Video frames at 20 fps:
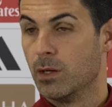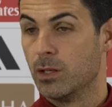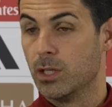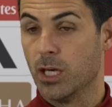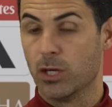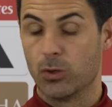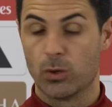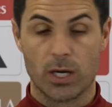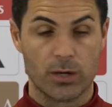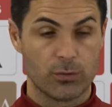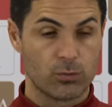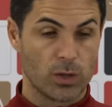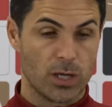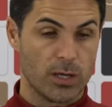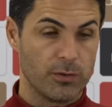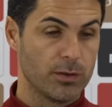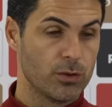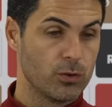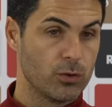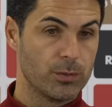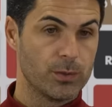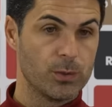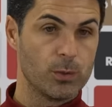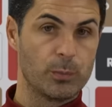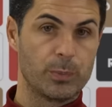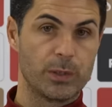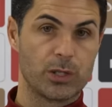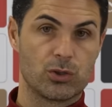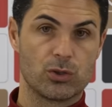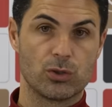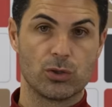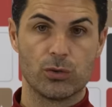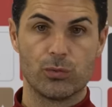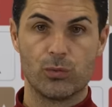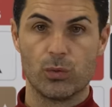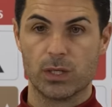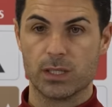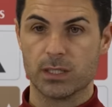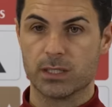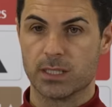Yeah, you have to have an overall picture of
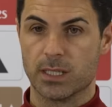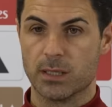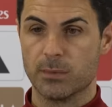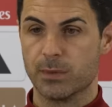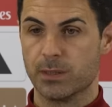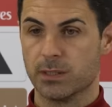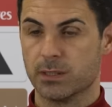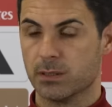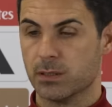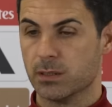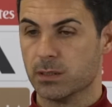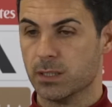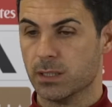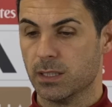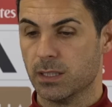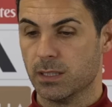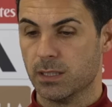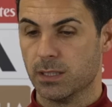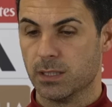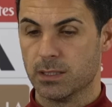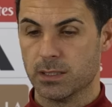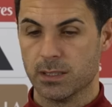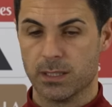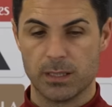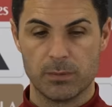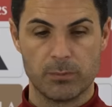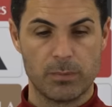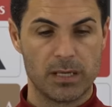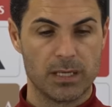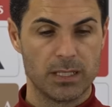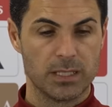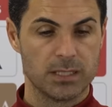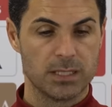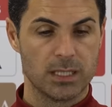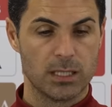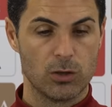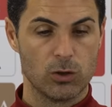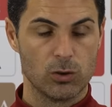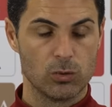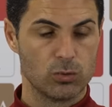what is coming, certainly, and, and manage
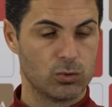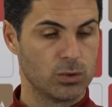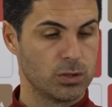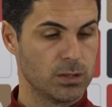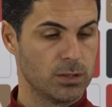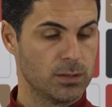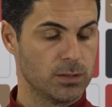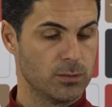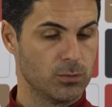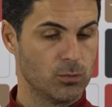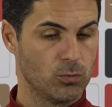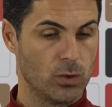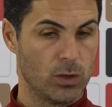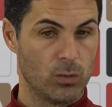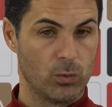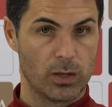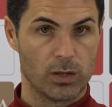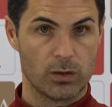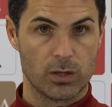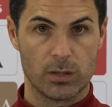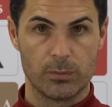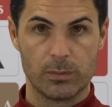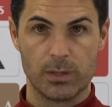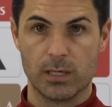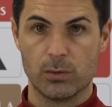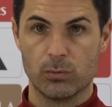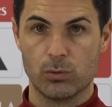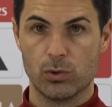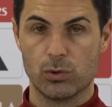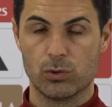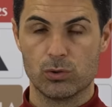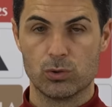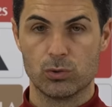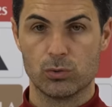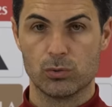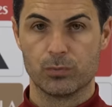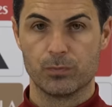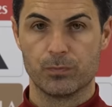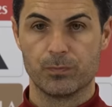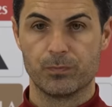the load, uh, what we're going to be able
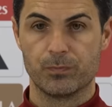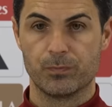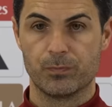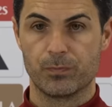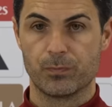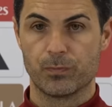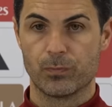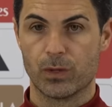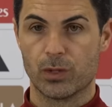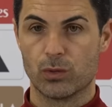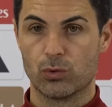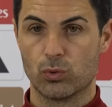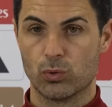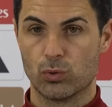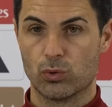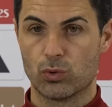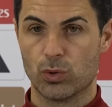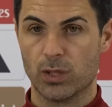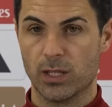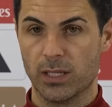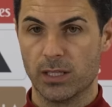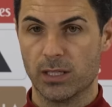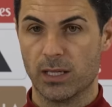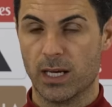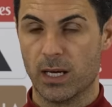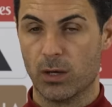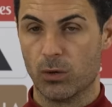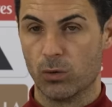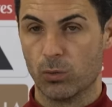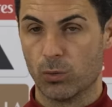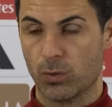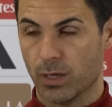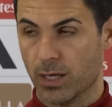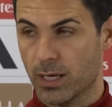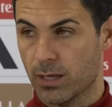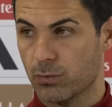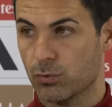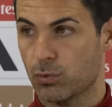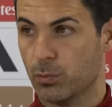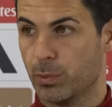to to train, how long we're
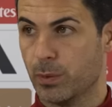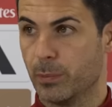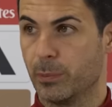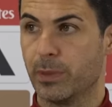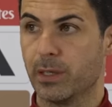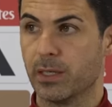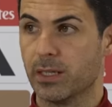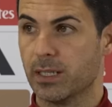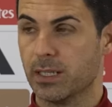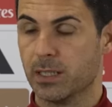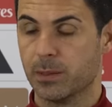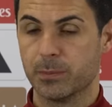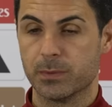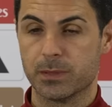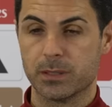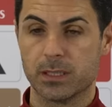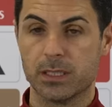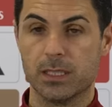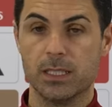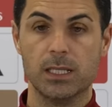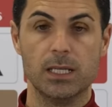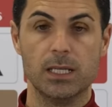going to have to prepare games,